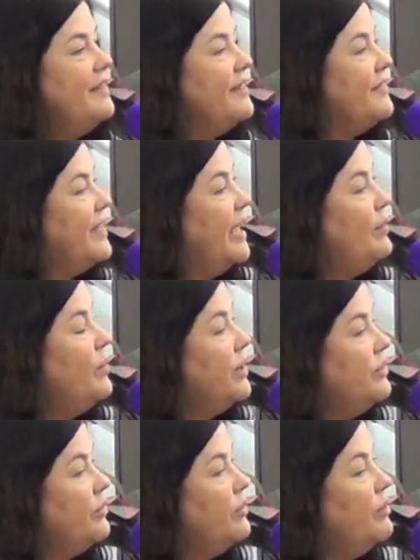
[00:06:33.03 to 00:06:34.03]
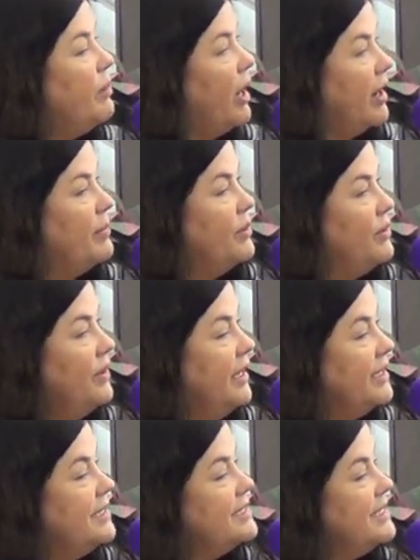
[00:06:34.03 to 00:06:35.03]
that they went through the Bible
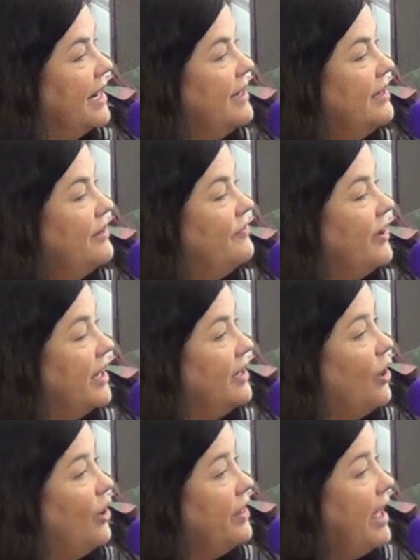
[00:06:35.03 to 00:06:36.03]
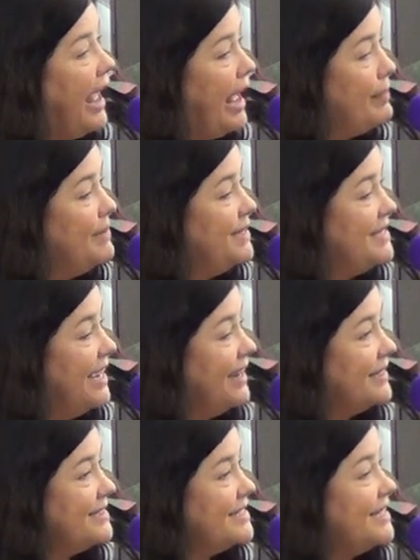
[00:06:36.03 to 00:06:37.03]
and decided to find all the happy
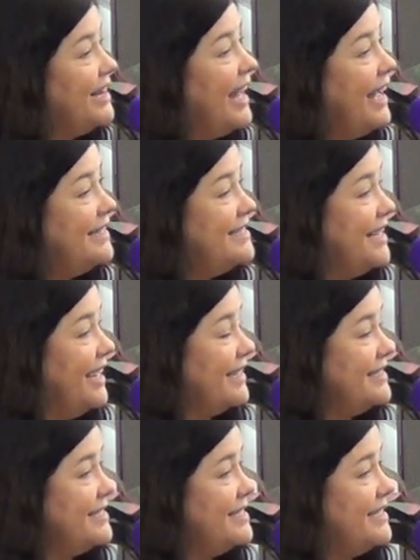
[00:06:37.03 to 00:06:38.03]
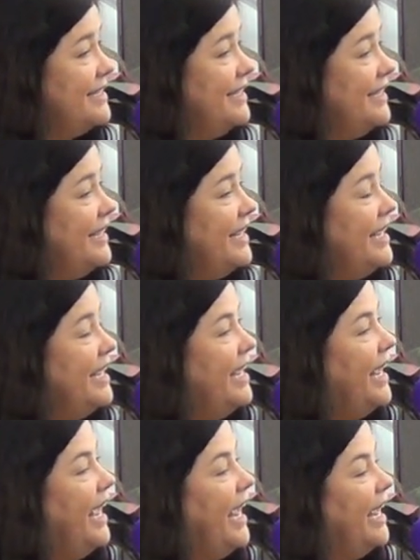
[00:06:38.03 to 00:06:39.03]
texts, the glad texts.
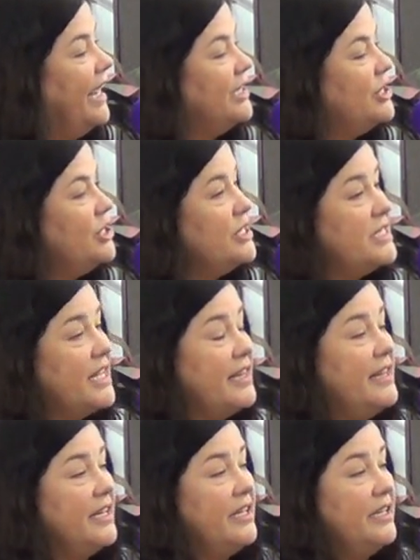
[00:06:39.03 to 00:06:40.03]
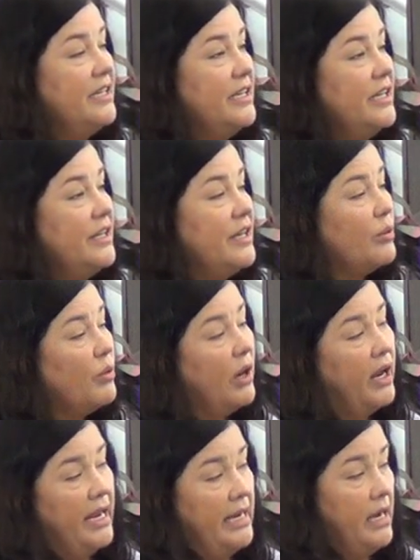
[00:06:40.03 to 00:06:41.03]
And she said that there were
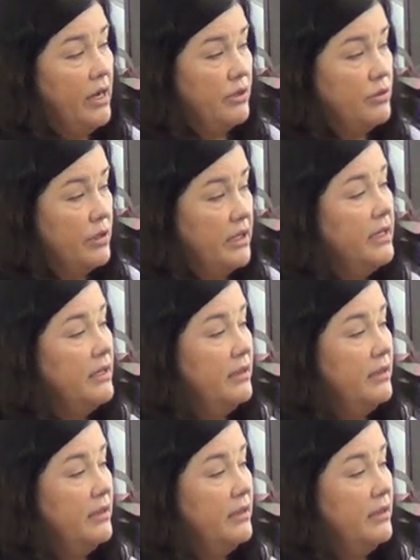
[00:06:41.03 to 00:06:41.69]
800